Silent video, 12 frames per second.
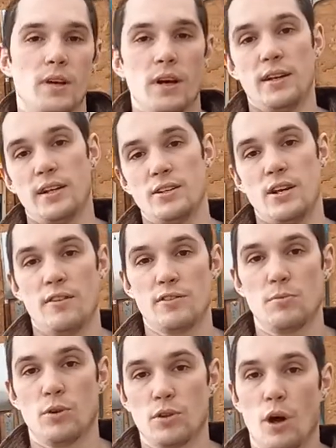And then you have
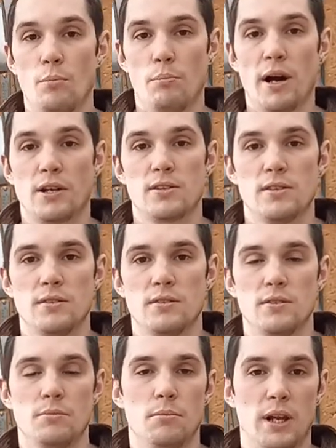small compact
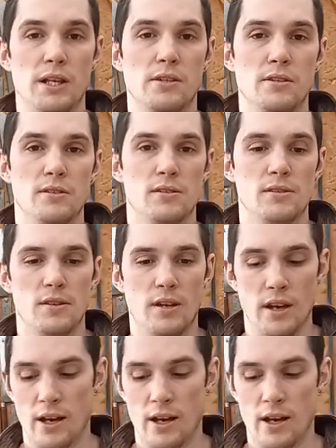planers,